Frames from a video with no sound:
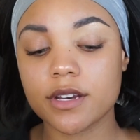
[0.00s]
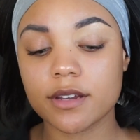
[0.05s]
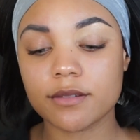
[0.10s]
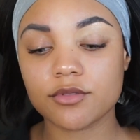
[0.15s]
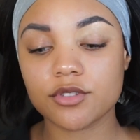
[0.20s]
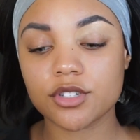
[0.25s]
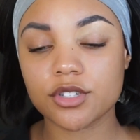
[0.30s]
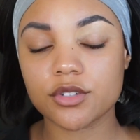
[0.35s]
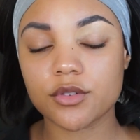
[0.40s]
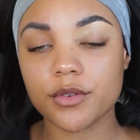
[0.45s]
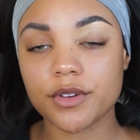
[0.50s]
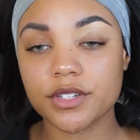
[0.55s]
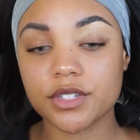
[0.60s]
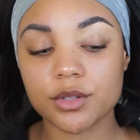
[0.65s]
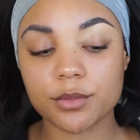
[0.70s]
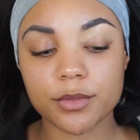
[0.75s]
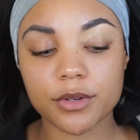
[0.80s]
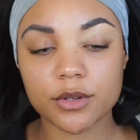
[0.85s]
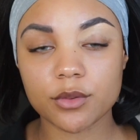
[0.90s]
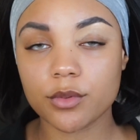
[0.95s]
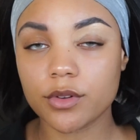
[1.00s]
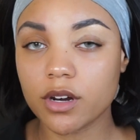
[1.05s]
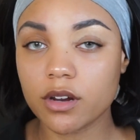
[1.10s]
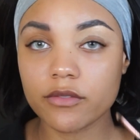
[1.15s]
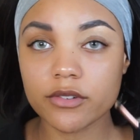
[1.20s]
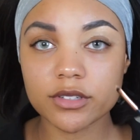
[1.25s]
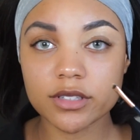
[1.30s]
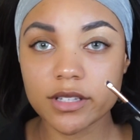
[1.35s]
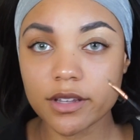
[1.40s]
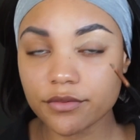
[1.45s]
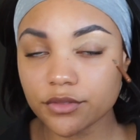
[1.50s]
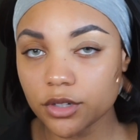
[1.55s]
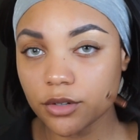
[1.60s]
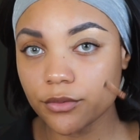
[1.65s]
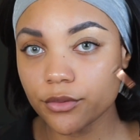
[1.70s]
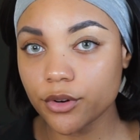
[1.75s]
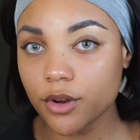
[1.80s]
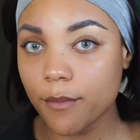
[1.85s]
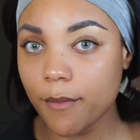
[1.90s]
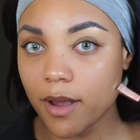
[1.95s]
And I'm just going to put whatever's left
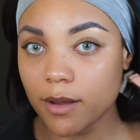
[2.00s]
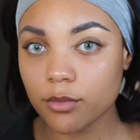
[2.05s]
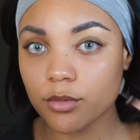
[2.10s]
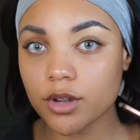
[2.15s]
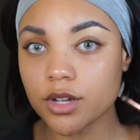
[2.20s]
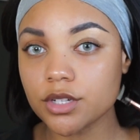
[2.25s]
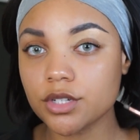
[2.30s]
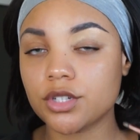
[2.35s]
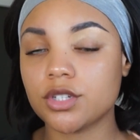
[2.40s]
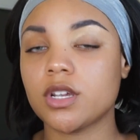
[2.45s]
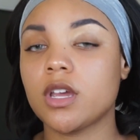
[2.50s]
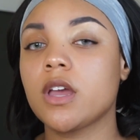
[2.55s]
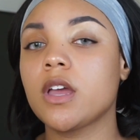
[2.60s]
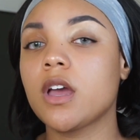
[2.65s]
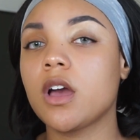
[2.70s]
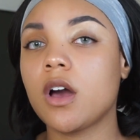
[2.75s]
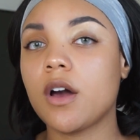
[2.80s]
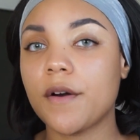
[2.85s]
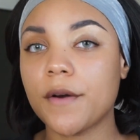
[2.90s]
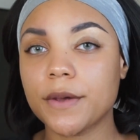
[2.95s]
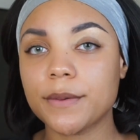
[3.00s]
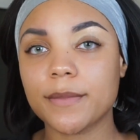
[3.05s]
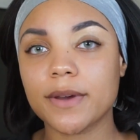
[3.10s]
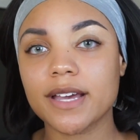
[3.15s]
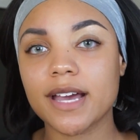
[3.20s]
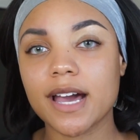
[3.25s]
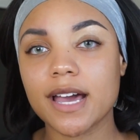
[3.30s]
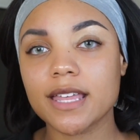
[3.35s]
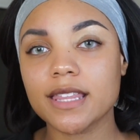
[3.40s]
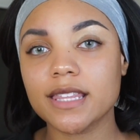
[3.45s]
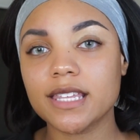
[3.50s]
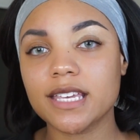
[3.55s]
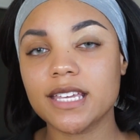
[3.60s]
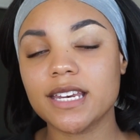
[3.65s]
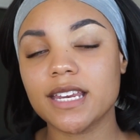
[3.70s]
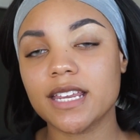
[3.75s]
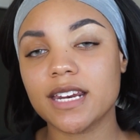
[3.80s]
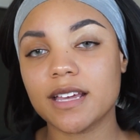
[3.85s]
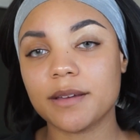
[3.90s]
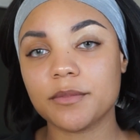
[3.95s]
over on my brush on my
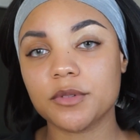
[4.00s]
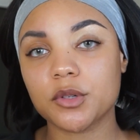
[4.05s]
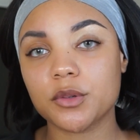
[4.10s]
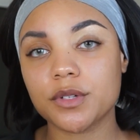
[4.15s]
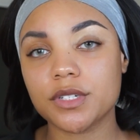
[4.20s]
eyelid, and I'm